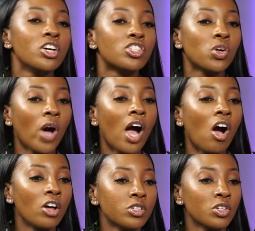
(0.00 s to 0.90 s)
So I
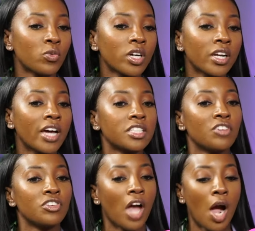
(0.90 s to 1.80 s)
also to realize
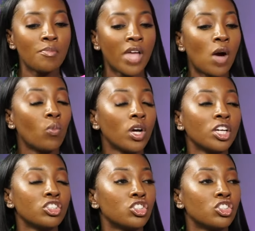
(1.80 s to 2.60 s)
if I'm not willing